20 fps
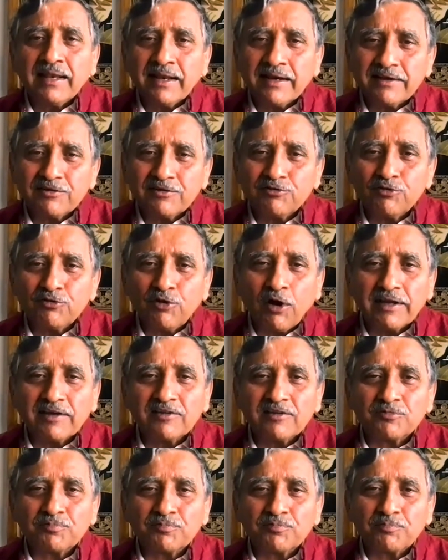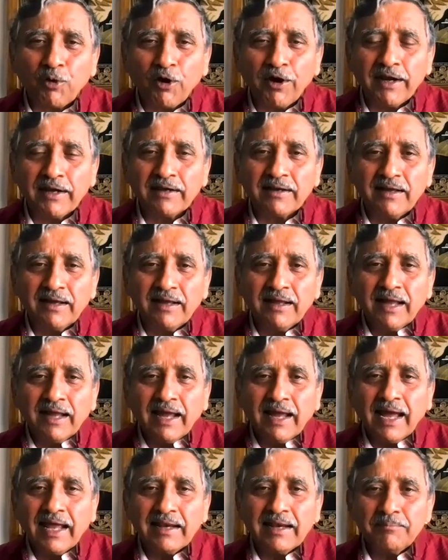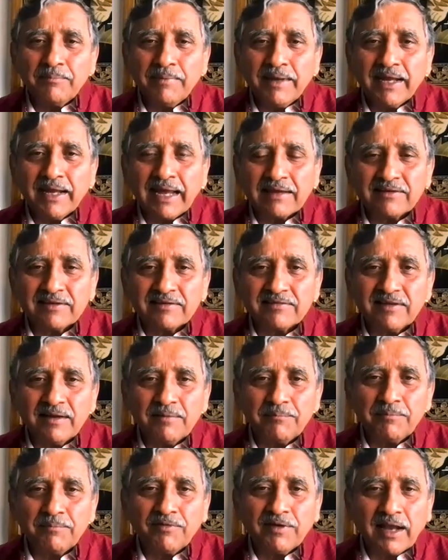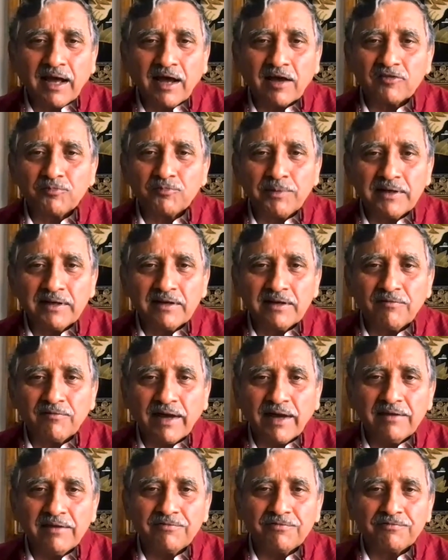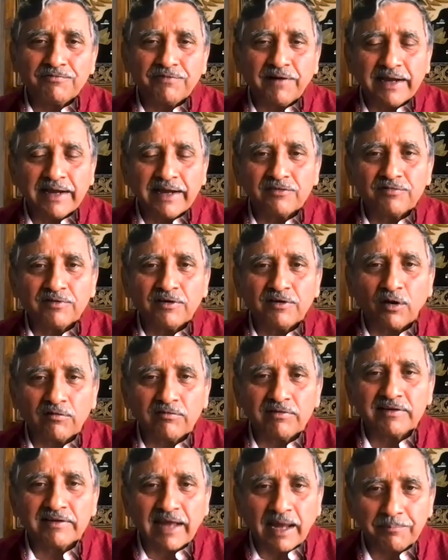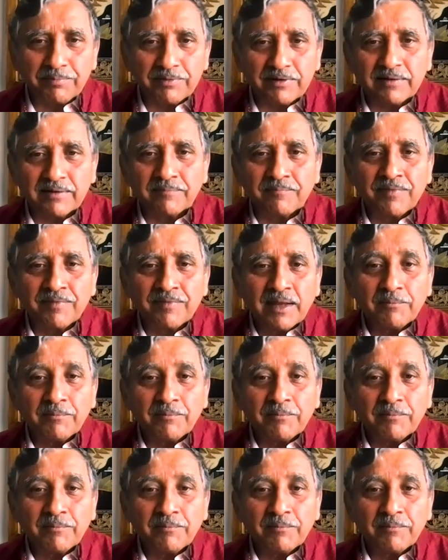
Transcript: Let us not exploit and make, as they say, between husband and wife, fights will always happen.